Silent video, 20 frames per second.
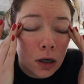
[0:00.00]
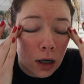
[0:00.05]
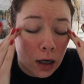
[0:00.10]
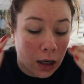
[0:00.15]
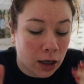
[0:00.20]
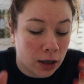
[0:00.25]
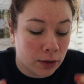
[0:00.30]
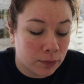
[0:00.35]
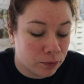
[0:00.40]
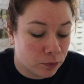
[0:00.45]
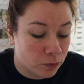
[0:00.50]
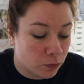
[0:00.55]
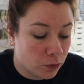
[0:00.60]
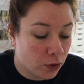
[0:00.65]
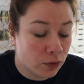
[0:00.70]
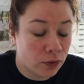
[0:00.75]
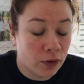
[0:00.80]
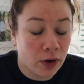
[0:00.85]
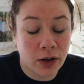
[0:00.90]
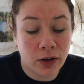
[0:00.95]

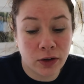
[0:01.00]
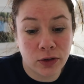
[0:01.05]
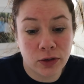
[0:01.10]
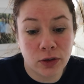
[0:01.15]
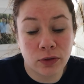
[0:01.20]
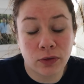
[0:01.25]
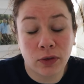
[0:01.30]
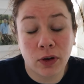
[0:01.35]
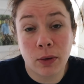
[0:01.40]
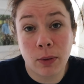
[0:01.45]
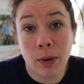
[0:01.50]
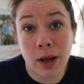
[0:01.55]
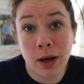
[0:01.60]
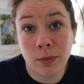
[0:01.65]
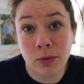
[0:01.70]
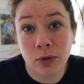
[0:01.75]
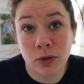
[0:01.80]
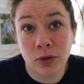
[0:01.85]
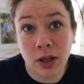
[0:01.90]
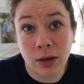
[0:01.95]
Viewfinder's too far away.
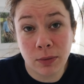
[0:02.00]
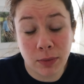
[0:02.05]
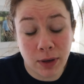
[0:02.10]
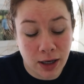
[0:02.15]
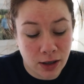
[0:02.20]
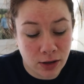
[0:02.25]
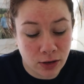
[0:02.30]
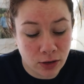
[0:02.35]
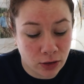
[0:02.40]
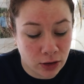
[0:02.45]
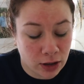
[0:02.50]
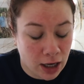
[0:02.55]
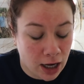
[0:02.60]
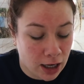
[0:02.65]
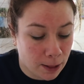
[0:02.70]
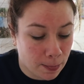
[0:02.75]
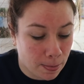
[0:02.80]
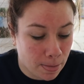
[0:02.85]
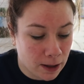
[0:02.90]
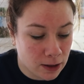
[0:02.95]
I'm too damn tired to look
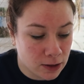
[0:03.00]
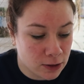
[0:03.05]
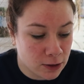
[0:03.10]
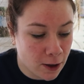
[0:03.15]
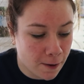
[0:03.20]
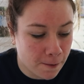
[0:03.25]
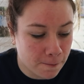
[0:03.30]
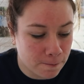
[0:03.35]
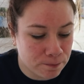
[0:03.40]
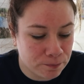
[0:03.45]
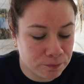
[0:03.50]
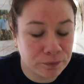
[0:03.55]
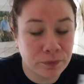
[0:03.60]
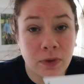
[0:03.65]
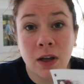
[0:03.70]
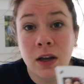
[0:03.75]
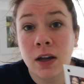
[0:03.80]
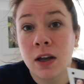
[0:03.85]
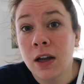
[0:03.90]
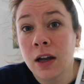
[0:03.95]
at it. So
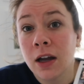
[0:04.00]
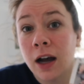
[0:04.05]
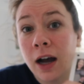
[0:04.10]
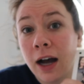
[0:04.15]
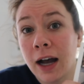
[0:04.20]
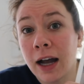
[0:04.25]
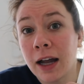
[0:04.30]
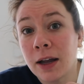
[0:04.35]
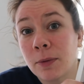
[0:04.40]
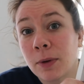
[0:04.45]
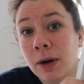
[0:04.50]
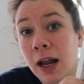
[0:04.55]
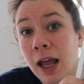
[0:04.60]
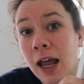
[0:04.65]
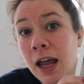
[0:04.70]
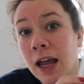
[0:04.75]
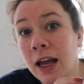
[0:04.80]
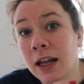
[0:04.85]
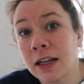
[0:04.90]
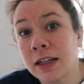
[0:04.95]
I went
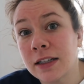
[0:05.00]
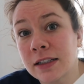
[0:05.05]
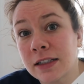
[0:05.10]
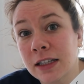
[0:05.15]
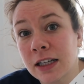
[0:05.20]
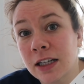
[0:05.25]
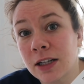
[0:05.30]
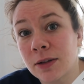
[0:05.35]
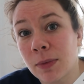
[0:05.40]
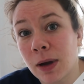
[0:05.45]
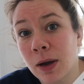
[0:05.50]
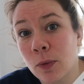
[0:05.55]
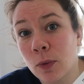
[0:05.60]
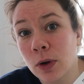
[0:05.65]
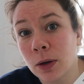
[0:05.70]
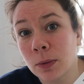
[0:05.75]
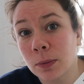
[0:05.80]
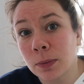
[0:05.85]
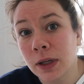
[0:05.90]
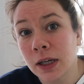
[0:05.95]
ahead and did my
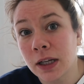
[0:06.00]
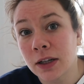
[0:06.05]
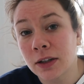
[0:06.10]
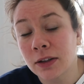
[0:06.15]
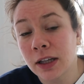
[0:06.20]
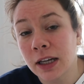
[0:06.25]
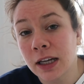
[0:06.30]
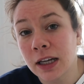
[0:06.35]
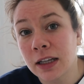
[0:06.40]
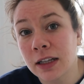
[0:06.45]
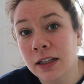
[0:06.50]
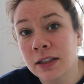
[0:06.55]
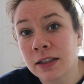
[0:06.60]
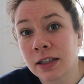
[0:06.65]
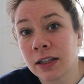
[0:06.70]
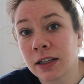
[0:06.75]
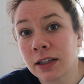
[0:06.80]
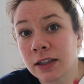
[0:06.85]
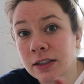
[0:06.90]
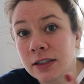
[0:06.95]
Winter Plannerland
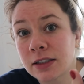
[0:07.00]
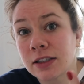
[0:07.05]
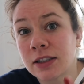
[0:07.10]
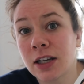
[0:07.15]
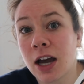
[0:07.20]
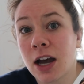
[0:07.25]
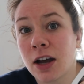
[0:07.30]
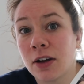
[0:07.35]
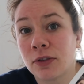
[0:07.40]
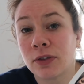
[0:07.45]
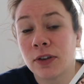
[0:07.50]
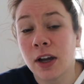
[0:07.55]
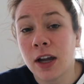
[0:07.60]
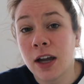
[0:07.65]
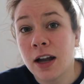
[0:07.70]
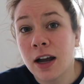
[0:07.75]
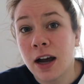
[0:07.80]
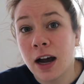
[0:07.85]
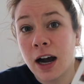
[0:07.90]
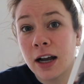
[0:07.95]
stuff,
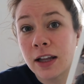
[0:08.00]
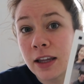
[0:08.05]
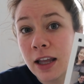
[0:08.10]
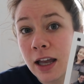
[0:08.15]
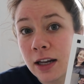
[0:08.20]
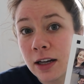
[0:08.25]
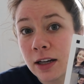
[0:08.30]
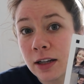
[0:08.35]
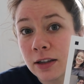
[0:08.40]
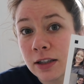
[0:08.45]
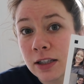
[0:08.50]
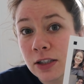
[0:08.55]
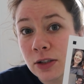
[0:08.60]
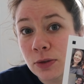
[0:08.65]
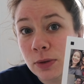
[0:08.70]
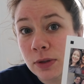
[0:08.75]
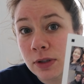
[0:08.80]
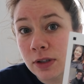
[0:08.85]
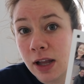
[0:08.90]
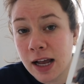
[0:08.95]
and then
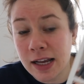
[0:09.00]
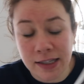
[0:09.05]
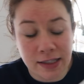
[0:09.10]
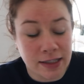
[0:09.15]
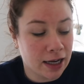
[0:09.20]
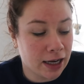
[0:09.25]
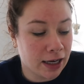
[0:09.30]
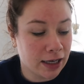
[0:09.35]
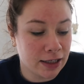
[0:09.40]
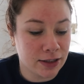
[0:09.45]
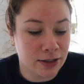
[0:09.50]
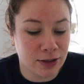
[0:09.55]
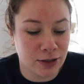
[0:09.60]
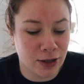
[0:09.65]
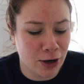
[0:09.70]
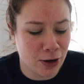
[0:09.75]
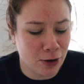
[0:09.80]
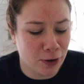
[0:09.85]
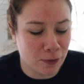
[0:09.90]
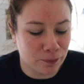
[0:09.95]
this was last night.
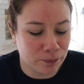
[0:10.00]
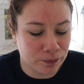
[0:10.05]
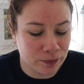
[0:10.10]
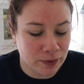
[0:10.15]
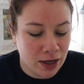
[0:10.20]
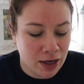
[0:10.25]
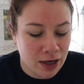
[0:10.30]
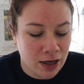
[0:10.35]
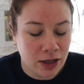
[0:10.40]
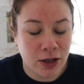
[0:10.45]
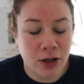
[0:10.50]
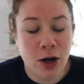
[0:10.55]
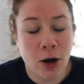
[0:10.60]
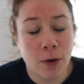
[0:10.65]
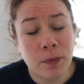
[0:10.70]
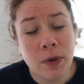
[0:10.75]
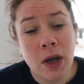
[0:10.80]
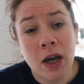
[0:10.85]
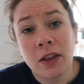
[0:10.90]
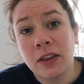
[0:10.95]
So, you
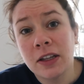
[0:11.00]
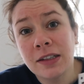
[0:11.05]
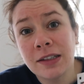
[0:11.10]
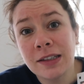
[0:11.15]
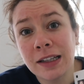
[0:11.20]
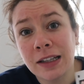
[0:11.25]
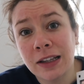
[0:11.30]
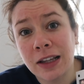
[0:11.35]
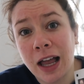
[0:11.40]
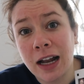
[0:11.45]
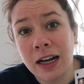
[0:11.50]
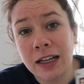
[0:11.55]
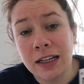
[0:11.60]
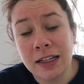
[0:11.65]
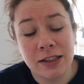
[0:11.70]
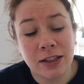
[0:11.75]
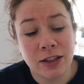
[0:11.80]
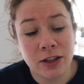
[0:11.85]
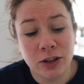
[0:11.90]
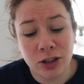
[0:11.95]
know, this is a lot
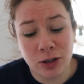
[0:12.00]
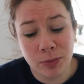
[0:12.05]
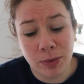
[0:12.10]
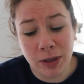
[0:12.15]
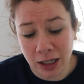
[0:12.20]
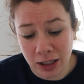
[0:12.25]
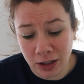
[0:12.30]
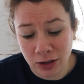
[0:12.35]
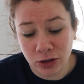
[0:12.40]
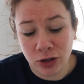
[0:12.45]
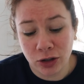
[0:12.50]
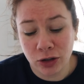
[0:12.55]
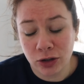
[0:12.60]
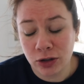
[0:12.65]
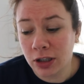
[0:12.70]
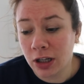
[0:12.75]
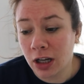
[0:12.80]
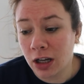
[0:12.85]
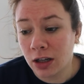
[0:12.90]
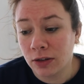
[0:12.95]
easier to be into
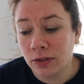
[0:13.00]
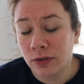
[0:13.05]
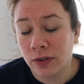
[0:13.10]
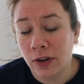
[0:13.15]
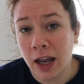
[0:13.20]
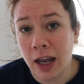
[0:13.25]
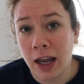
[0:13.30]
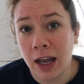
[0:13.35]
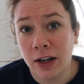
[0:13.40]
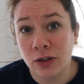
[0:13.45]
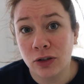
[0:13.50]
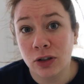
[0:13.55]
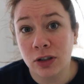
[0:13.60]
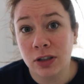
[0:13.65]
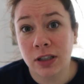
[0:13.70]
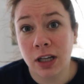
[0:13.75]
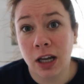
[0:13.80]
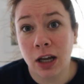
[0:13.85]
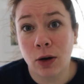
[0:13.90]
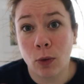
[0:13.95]
yourself and
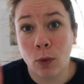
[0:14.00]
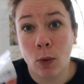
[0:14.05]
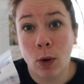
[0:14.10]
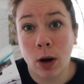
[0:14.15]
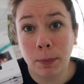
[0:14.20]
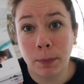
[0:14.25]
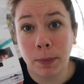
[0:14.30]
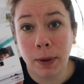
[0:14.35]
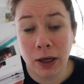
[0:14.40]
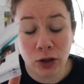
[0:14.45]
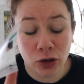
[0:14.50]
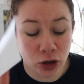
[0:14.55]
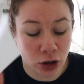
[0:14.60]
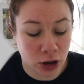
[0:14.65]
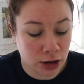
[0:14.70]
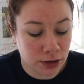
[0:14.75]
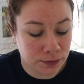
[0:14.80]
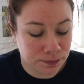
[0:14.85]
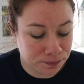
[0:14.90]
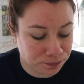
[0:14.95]
just take one
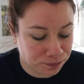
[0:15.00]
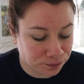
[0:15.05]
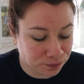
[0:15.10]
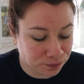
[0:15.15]
picture